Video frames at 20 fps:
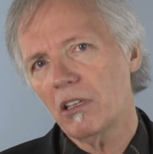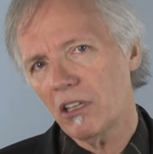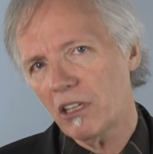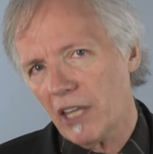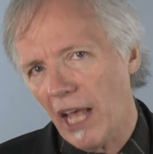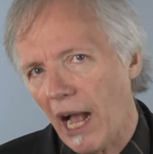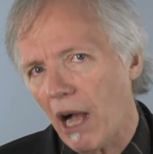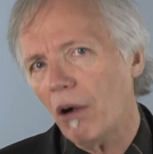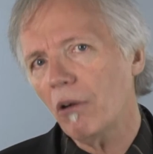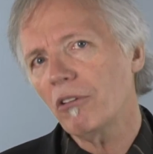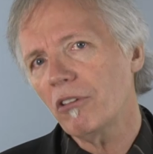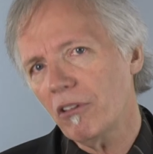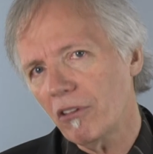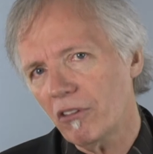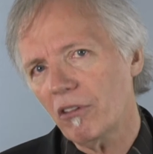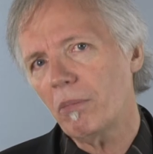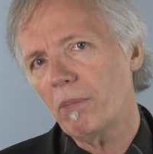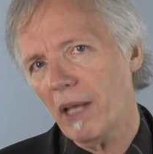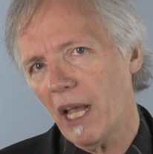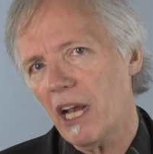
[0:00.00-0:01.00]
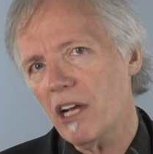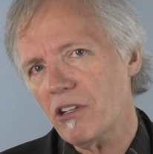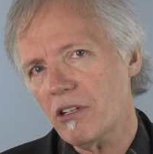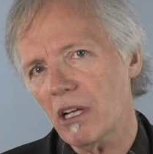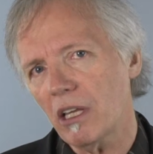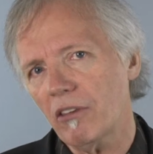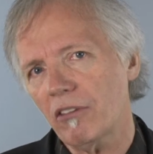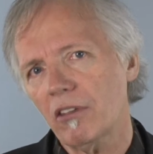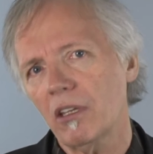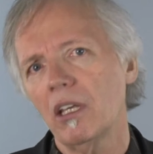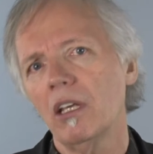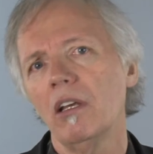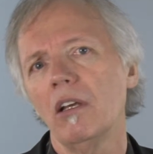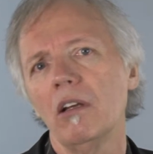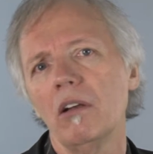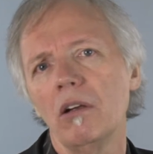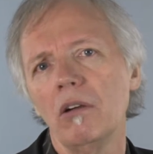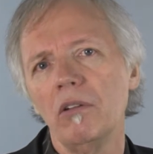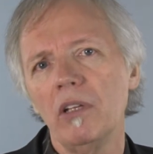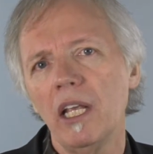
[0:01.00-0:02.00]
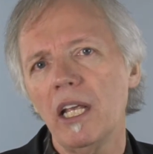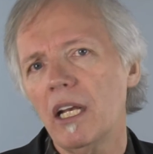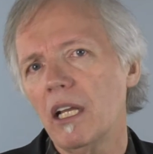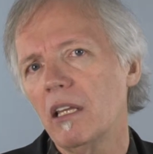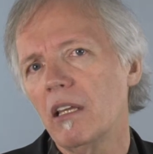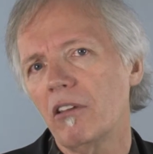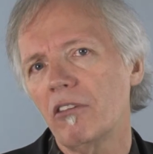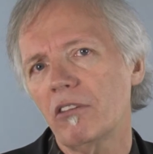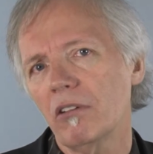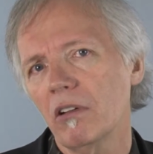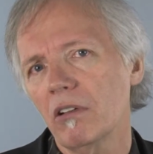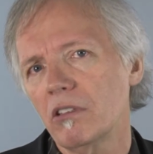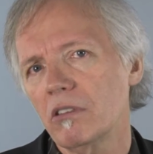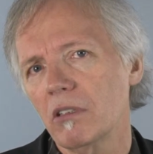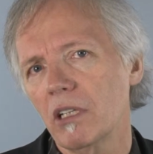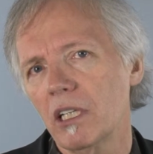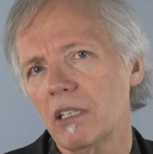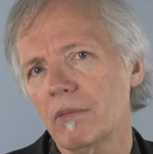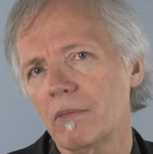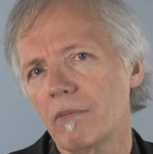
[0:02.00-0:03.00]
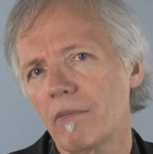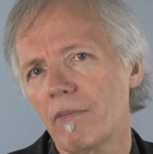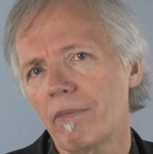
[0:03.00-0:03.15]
thousands of patients who needed this surgery.